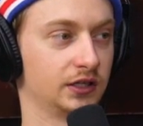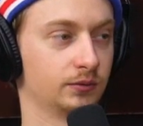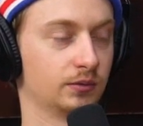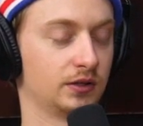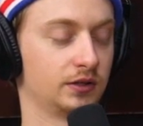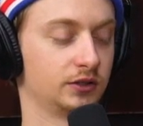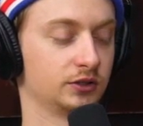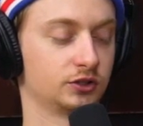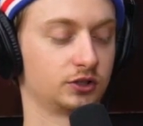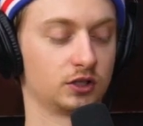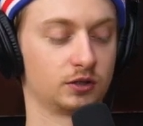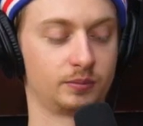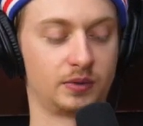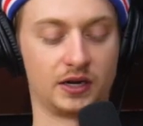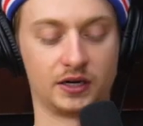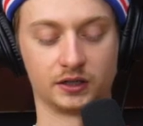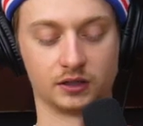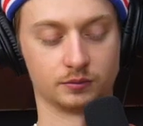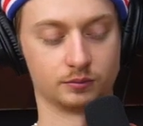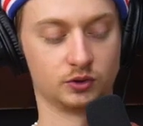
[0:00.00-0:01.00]
like whether it's
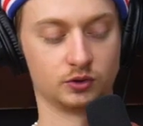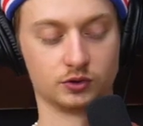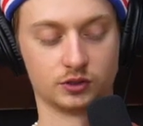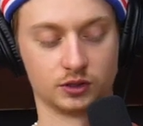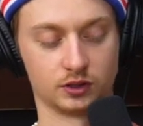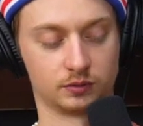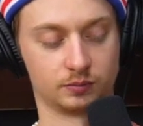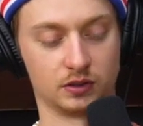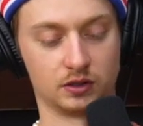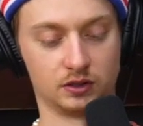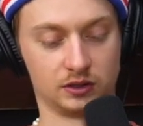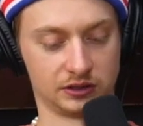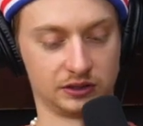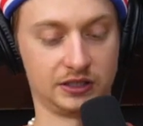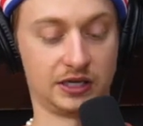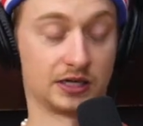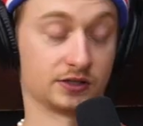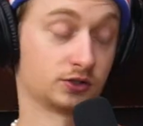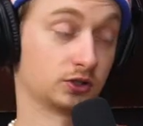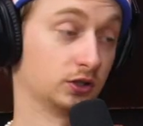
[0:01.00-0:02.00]
Dirtbag, your music, but like
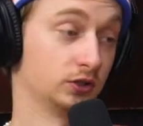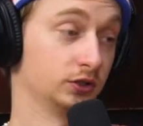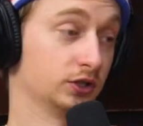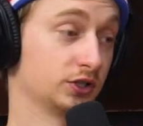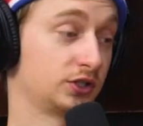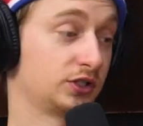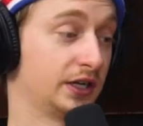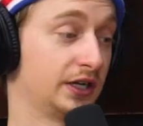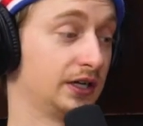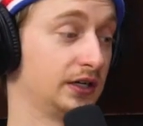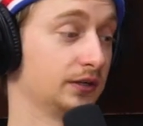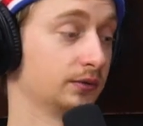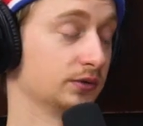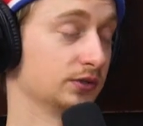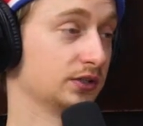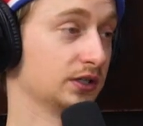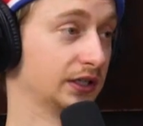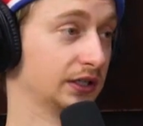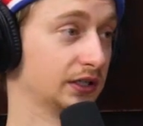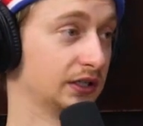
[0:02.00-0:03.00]
yeah. So you're saying it was
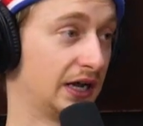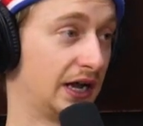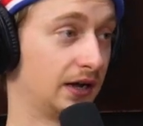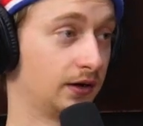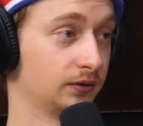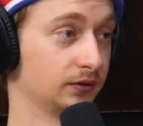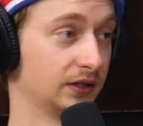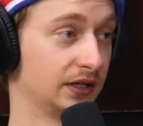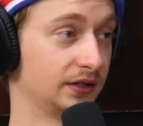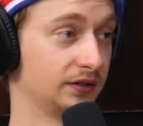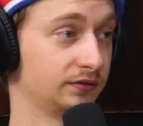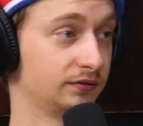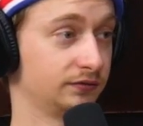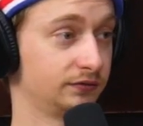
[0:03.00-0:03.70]
like an outlet.